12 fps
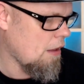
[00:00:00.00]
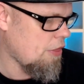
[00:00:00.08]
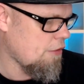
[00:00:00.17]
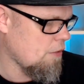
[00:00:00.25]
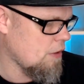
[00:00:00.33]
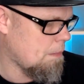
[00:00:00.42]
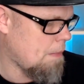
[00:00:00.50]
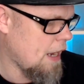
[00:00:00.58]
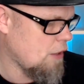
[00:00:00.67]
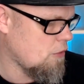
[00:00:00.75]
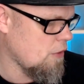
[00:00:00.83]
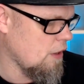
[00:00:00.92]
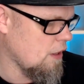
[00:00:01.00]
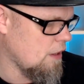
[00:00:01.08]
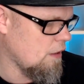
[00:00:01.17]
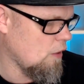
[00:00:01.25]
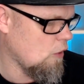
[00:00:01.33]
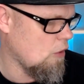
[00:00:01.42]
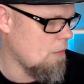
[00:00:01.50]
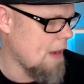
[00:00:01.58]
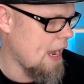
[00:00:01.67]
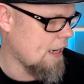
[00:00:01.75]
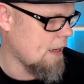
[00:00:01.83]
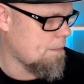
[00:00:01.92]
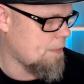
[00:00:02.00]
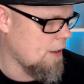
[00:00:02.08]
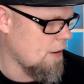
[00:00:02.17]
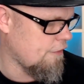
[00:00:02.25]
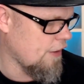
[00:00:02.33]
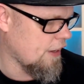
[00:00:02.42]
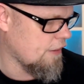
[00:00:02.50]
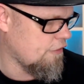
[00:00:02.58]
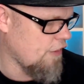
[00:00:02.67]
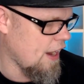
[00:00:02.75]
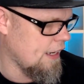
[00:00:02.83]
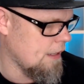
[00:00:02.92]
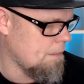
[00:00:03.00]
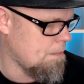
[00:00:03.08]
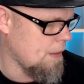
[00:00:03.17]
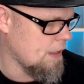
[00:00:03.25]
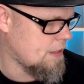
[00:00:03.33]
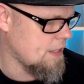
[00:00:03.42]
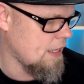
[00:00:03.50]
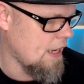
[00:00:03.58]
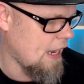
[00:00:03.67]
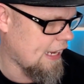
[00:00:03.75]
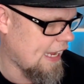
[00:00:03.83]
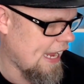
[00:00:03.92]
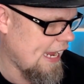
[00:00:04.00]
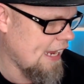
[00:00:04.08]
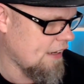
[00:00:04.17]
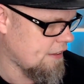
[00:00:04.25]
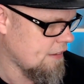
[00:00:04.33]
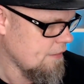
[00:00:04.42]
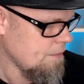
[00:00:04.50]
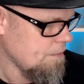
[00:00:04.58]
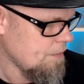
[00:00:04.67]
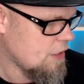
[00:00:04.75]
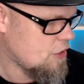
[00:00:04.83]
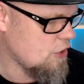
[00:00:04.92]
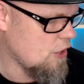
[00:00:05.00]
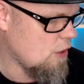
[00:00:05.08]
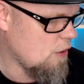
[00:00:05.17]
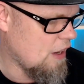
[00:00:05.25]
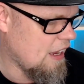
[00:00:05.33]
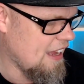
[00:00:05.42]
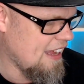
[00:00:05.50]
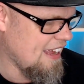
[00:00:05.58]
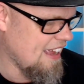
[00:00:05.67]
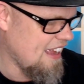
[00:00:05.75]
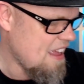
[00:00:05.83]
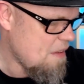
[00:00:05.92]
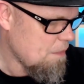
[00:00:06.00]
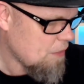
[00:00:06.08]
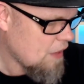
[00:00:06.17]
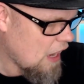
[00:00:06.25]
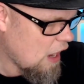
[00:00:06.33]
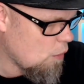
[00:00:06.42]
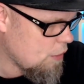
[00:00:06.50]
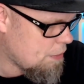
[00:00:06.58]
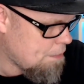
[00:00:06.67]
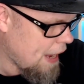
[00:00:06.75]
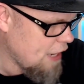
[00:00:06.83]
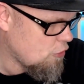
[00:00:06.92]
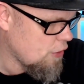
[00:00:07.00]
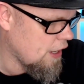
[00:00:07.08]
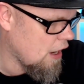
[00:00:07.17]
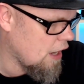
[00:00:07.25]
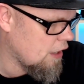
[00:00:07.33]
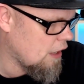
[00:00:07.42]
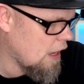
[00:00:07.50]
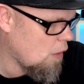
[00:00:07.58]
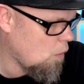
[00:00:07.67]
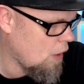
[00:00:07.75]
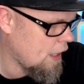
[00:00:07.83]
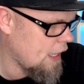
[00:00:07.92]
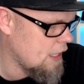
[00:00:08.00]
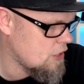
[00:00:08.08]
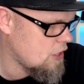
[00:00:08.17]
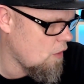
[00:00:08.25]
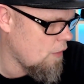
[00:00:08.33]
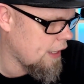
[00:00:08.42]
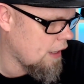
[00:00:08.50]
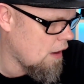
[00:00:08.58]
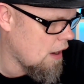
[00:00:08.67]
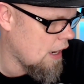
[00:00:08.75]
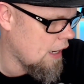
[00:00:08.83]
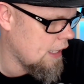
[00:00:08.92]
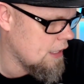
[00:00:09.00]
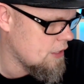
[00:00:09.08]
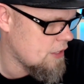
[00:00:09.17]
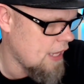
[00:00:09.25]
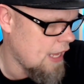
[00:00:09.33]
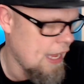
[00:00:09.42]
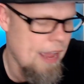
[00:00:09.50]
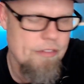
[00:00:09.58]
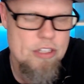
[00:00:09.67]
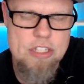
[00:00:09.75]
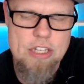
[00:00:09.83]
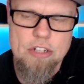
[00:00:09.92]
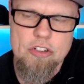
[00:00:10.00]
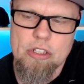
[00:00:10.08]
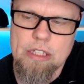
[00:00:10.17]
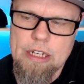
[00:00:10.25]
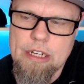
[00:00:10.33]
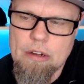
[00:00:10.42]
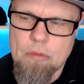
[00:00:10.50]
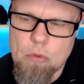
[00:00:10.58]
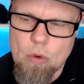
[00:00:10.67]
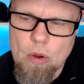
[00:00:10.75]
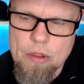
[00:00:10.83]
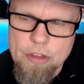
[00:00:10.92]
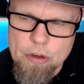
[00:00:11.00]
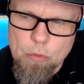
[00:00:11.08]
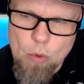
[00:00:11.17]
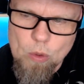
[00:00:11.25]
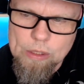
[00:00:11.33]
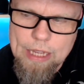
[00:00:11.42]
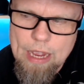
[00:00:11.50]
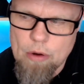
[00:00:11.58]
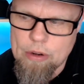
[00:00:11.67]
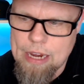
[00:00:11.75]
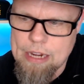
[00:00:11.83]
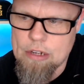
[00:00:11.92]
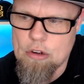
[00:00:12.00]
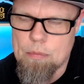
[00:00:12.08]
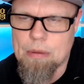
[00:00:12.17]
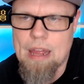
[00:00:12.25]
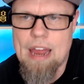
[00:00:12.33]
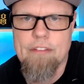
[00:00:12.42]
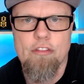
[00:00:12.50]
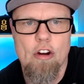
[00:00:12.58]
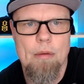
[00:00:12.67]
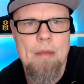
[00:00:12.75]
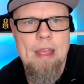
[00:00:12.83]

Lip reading: throw the Patreon logo back up there if I could find it, but I can't. So with Patreon, what is going on is they have essentially they're rolling out a new platform.